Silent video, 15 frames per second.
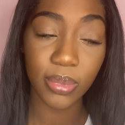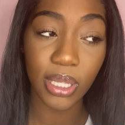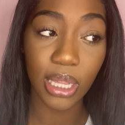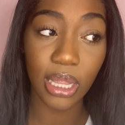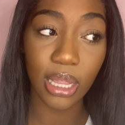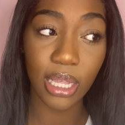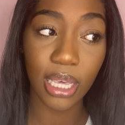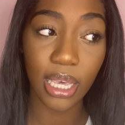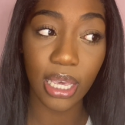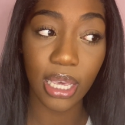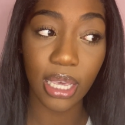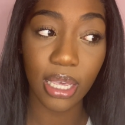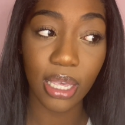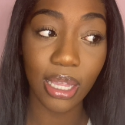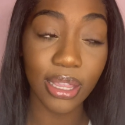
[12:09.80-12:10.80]

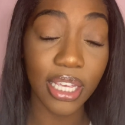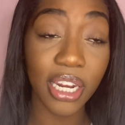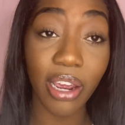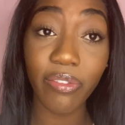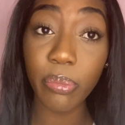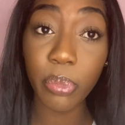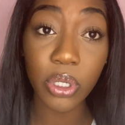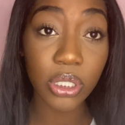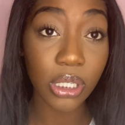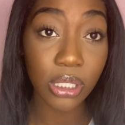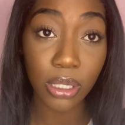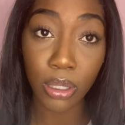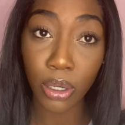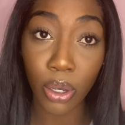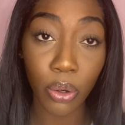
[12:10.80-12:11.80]
they never pushed the
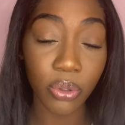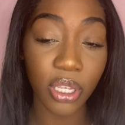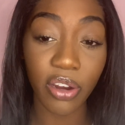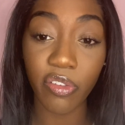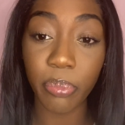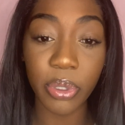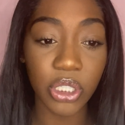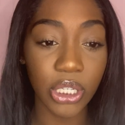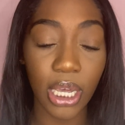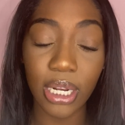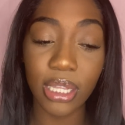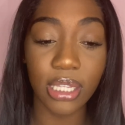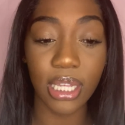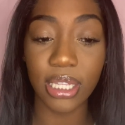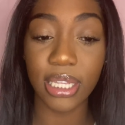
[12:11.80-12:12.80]
silicone, they never pushed
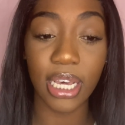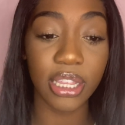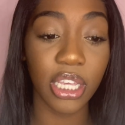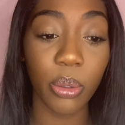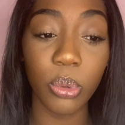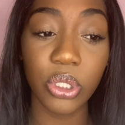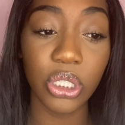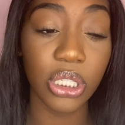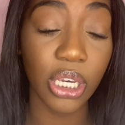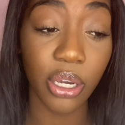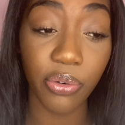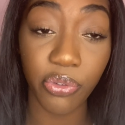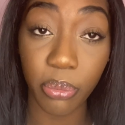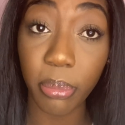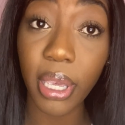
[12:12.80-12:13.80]
anything like that. They were just here
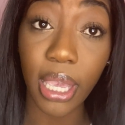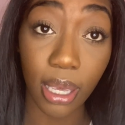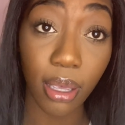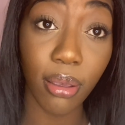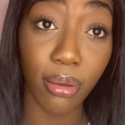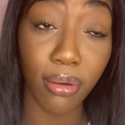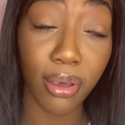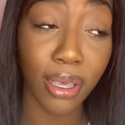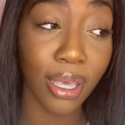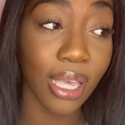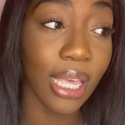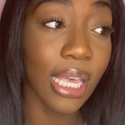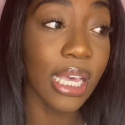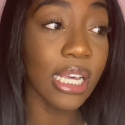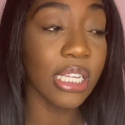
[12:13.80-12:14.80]
for me, okay?
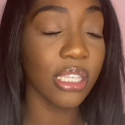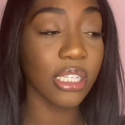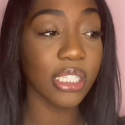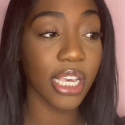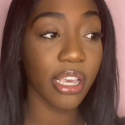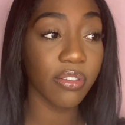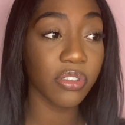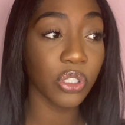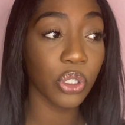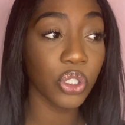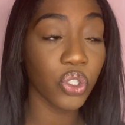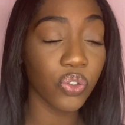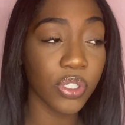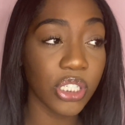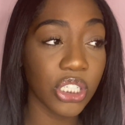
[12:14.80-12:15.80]
The day of
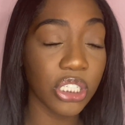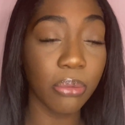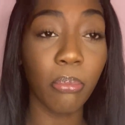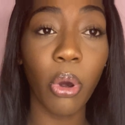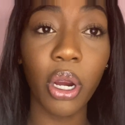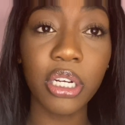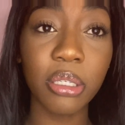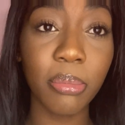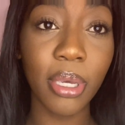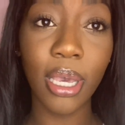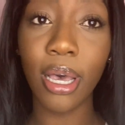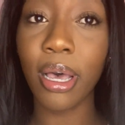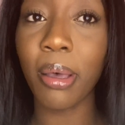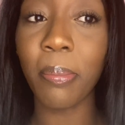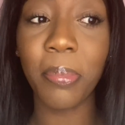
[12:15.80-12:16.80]
surgery, she marked me
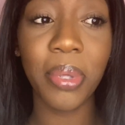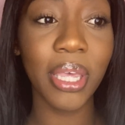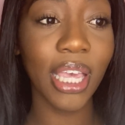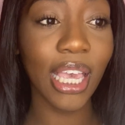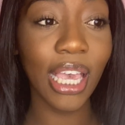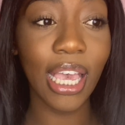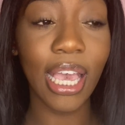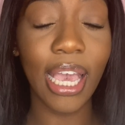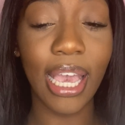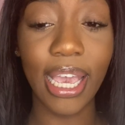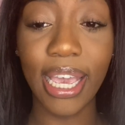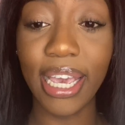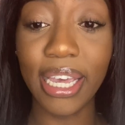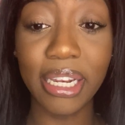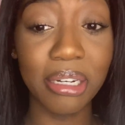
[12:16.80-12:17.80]
up
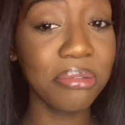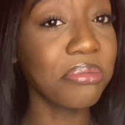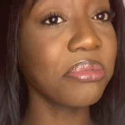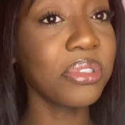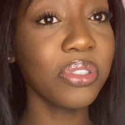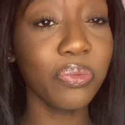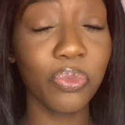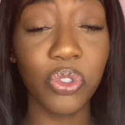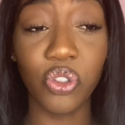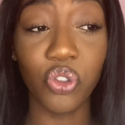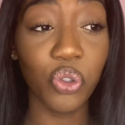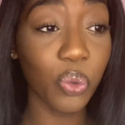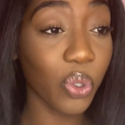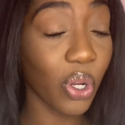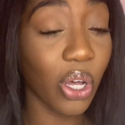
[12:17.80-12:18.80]
and was
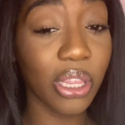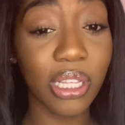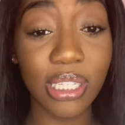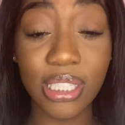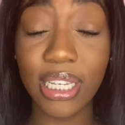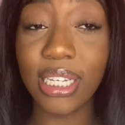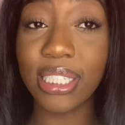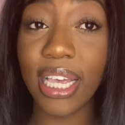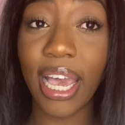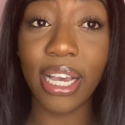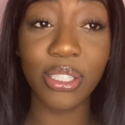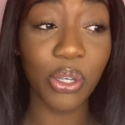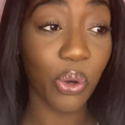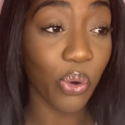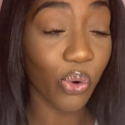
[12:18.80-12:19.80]
doing all the
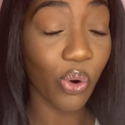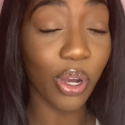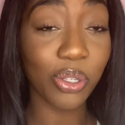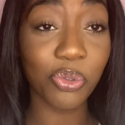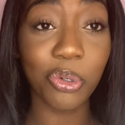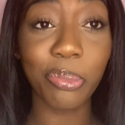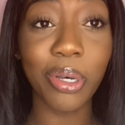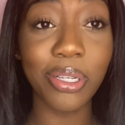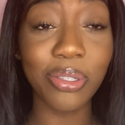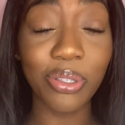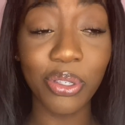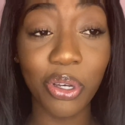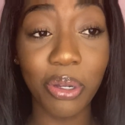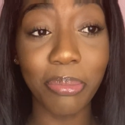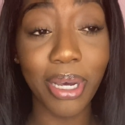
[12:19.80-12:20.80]
tic-tac-toe crossword puzzles
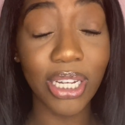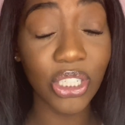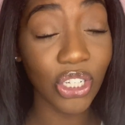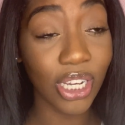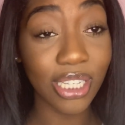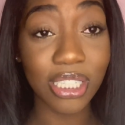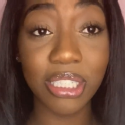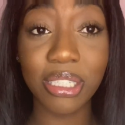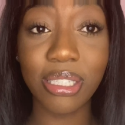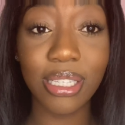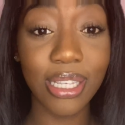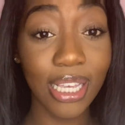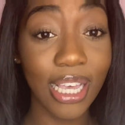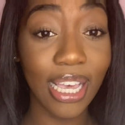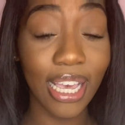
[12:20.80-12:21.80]
on my chest
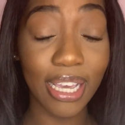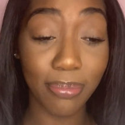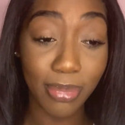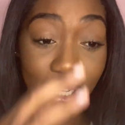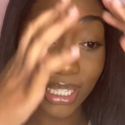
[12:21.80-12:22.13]
and my